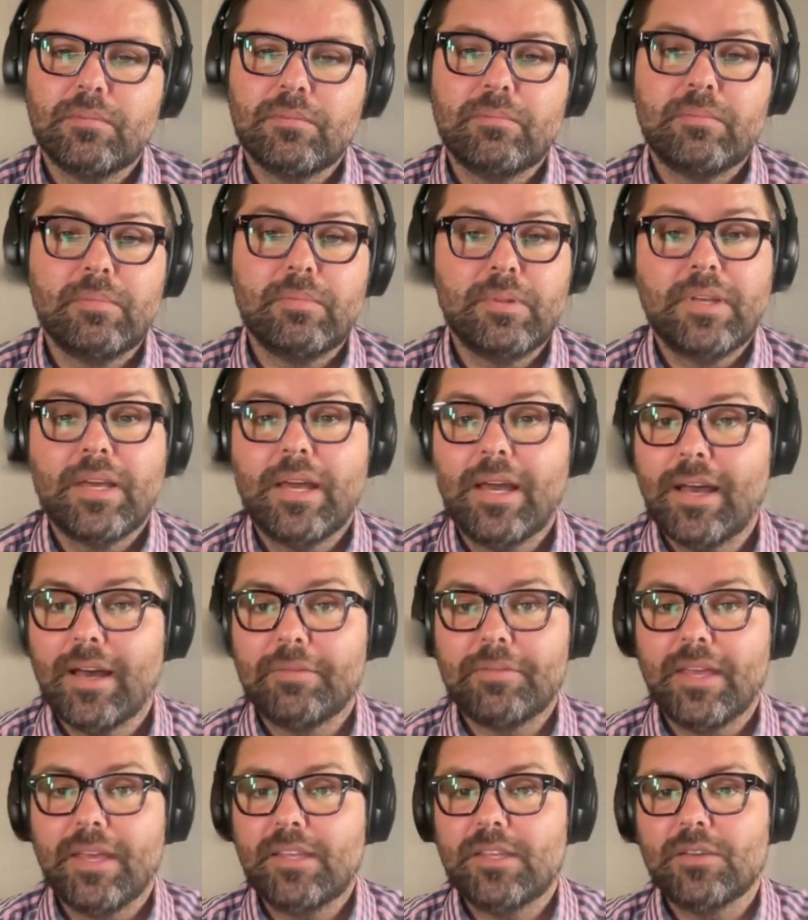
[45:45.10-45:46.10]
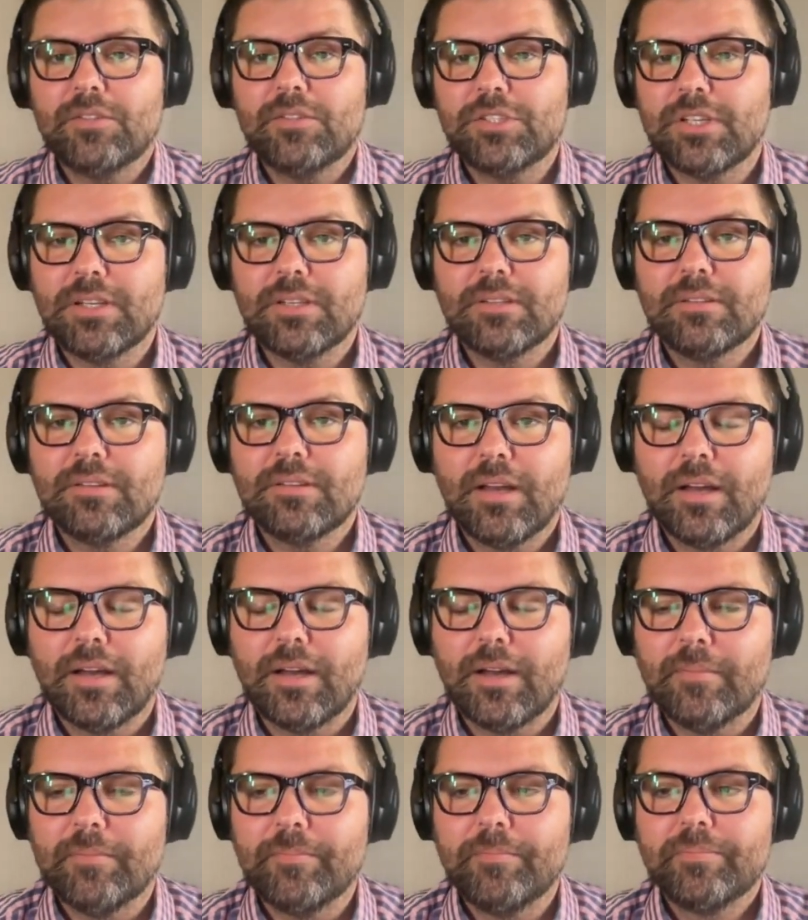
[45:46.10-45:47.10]
Yeah, thank you, Gene.
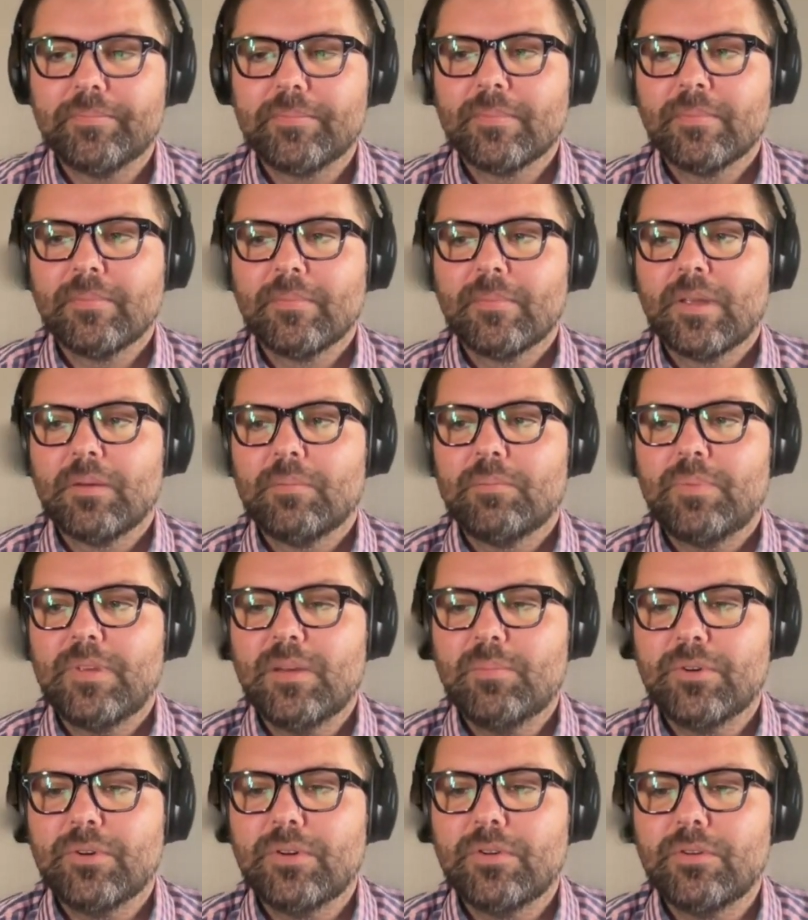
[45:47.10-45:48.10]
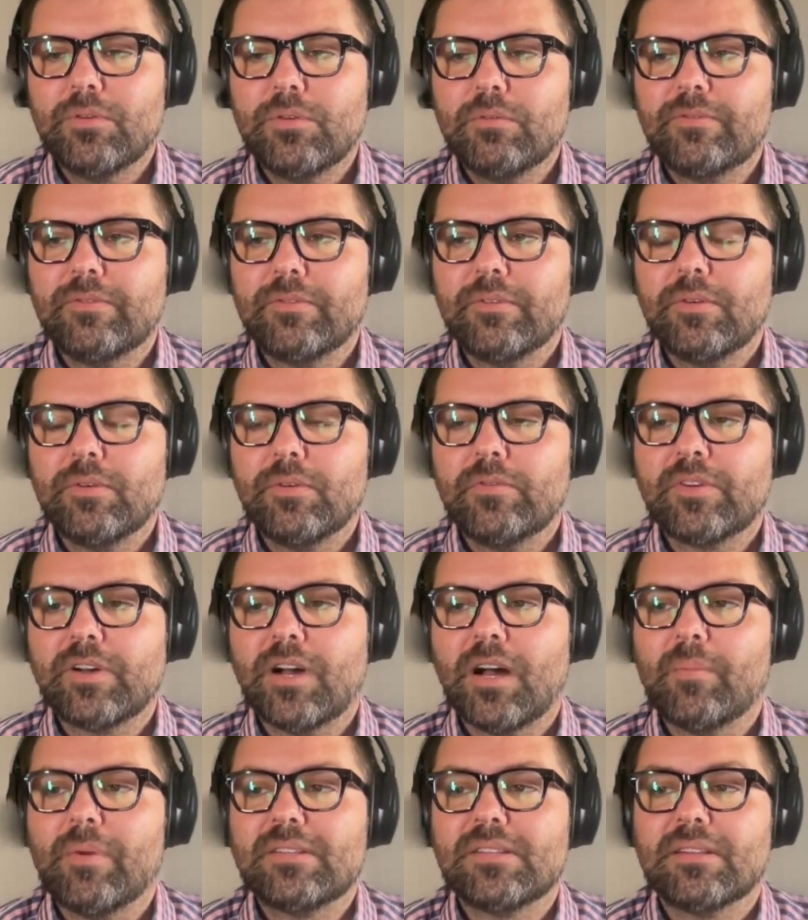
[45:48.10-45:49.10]
People who've
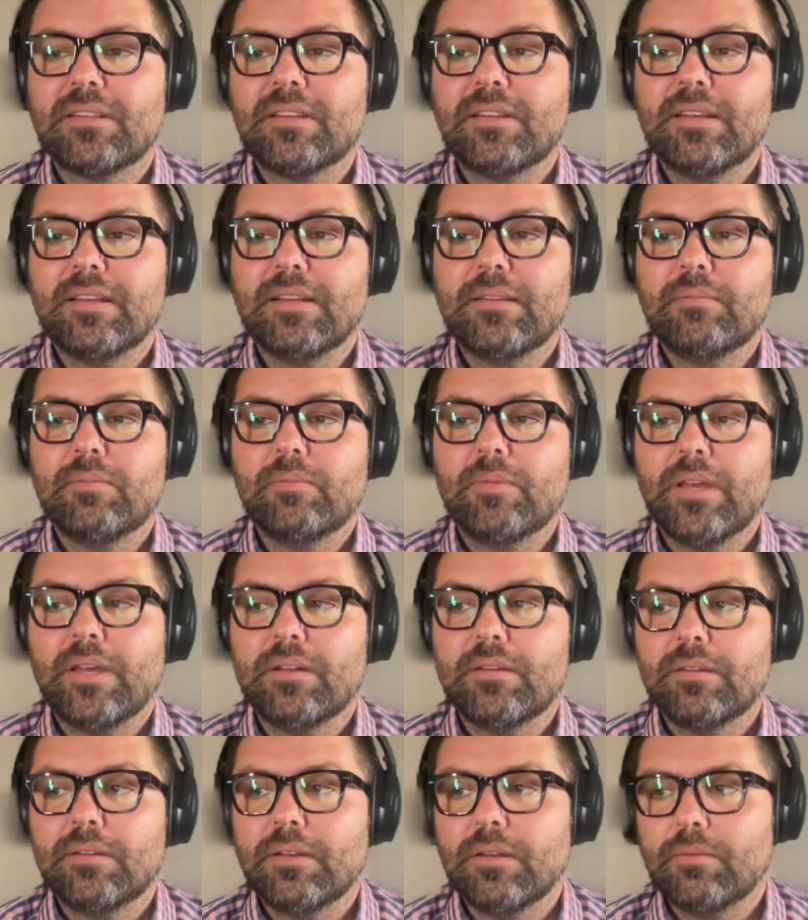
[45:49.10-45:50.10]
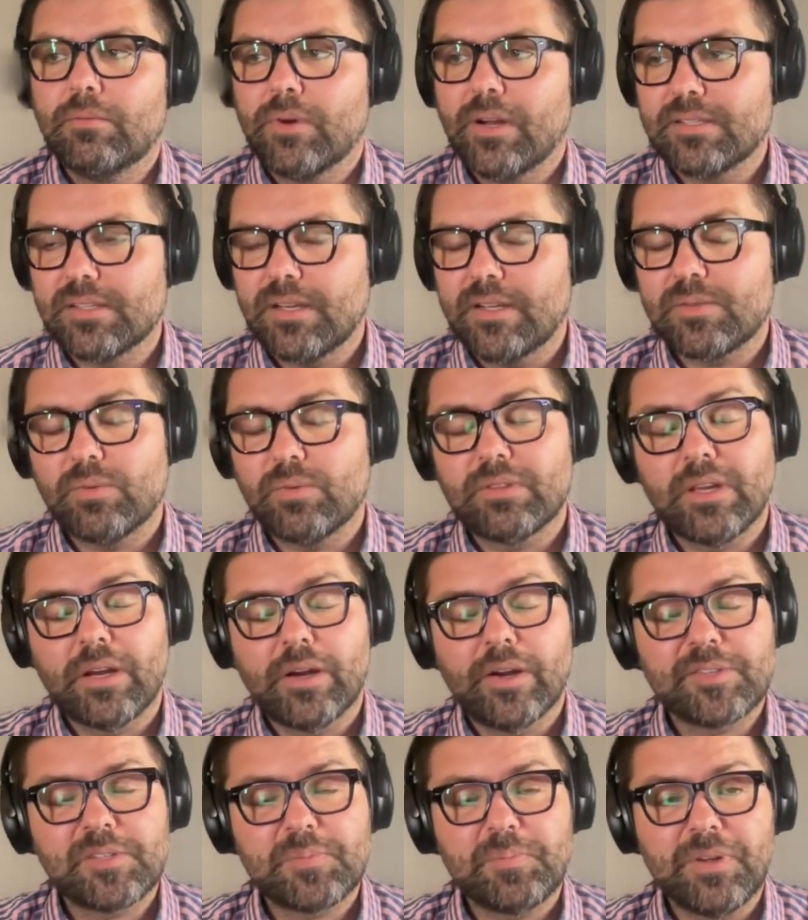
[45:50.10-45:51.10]
commented that it resonates with their
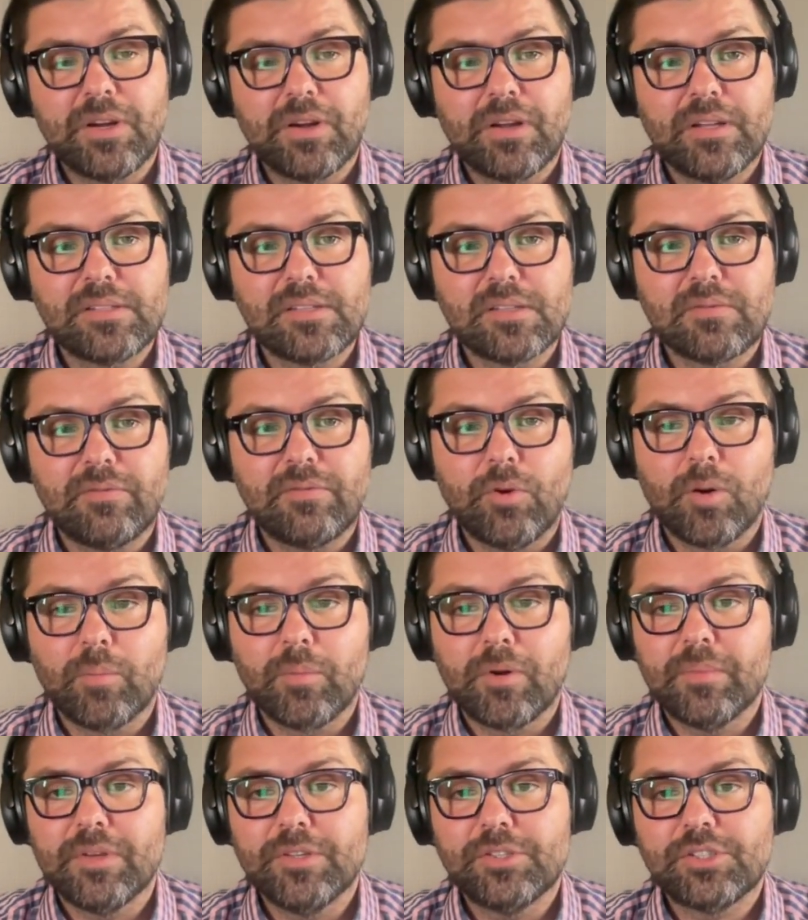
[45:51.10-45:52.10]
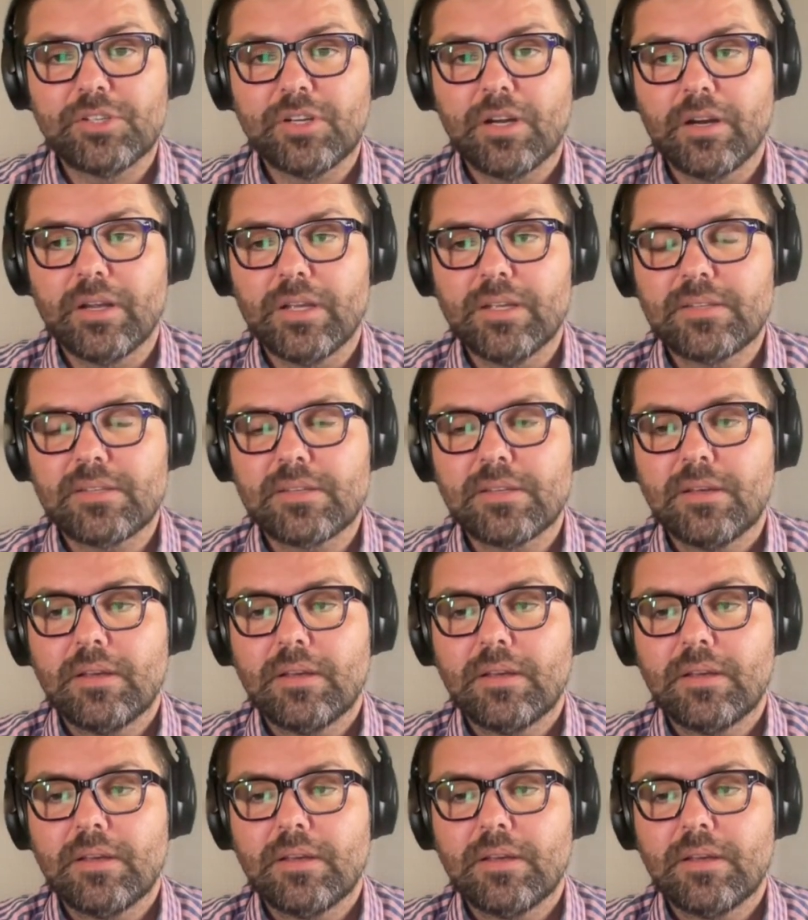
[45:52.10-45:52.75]
experience as former missionaries.